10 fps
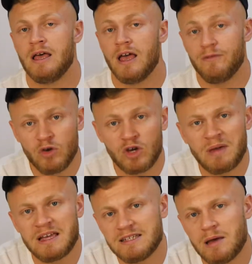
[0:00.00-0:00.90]
If you could
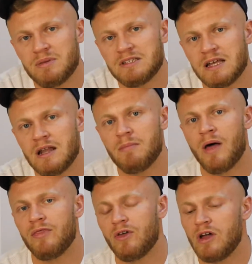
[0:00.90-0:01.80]
make 10% a
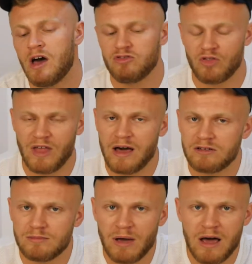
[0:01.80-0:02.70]
month on
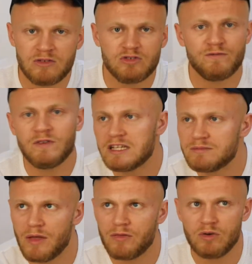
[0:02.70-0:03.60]
£100,000, your first
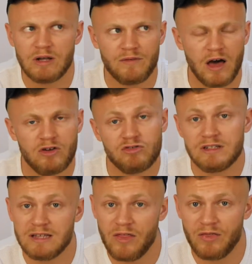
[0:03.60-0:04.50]
month you'd have
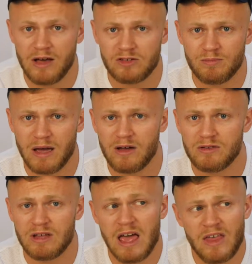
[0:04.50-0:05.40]

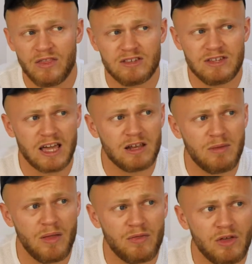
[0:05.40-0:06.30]
£110,000. The second
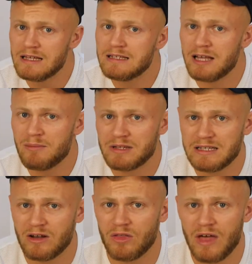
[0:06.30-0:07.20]
month,
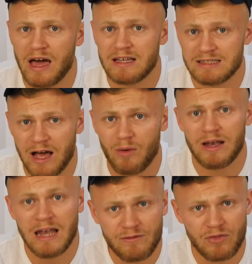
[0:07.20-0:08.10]
10% on that is now
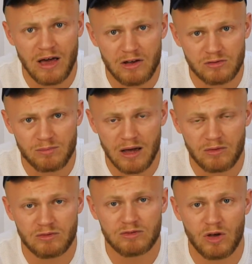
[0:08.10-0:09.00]

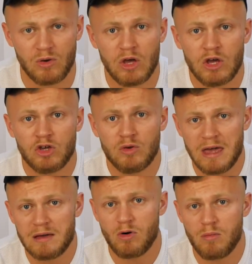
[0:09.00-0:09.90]
£11,000. So you
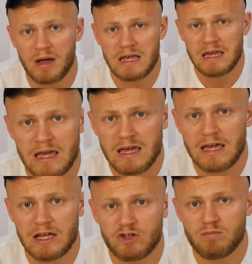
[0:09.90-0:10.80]
make more money
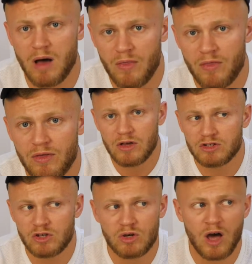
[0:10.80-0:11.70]
each month.
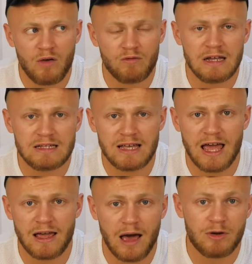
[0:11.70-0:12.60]
So you can't really
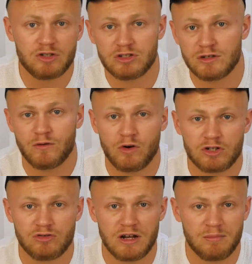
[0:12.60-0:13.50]
say how much does a Forex
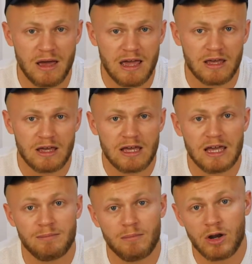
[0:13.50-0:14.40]
trader make
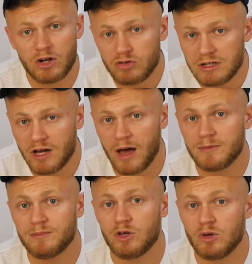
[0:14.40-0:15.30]
in monetary
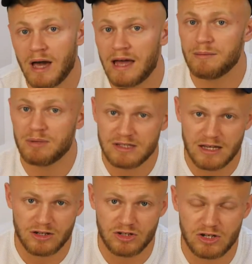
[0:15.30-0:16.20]
terms, but you can in
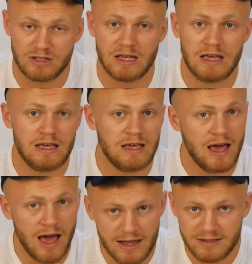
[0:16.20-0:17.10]
percentages,
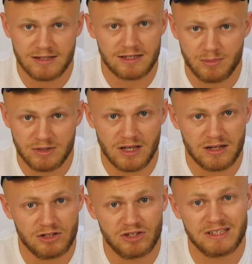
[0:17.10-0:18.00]
as it is a
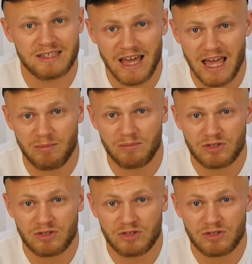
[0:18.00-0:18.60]
percentages game.